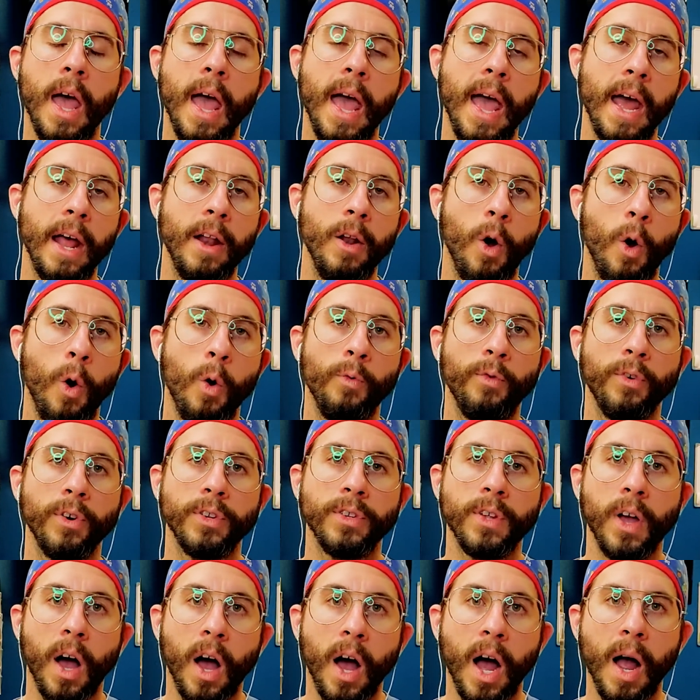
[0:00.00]
And over
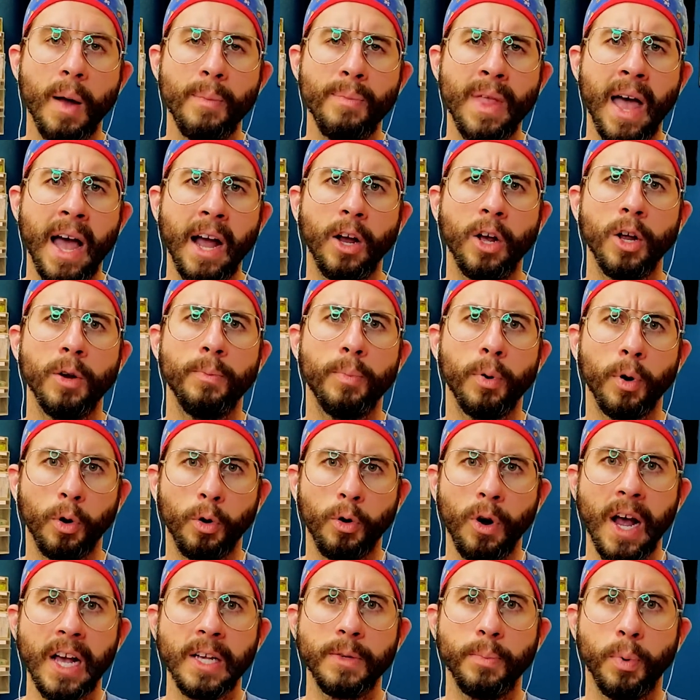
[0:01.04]
time, that could
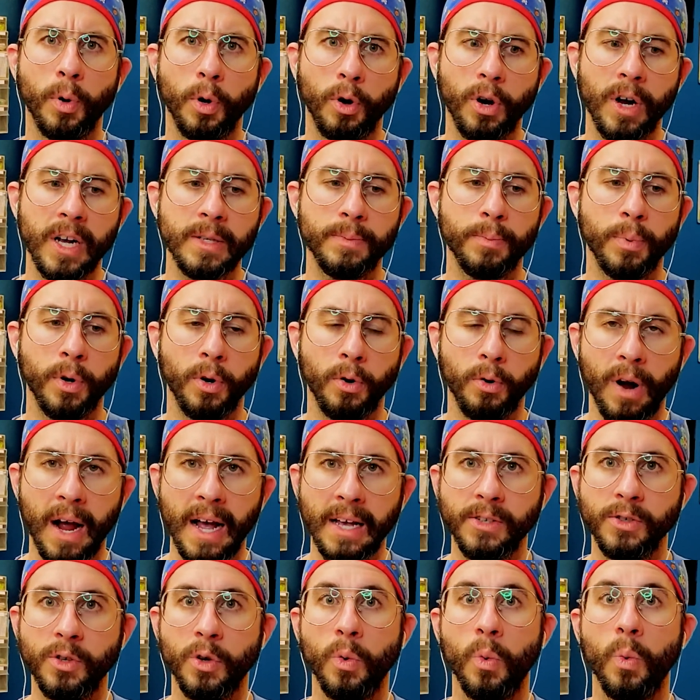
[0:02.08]
progress, progress,
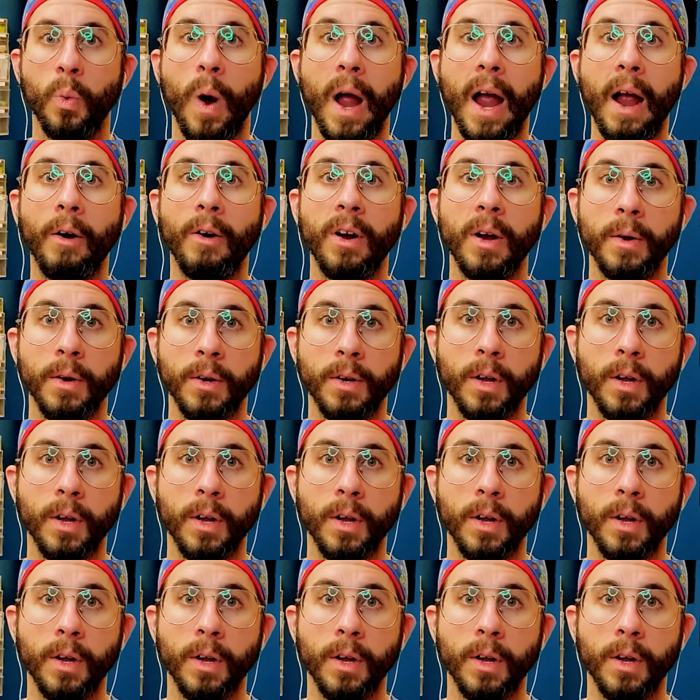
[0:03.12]
progress to where it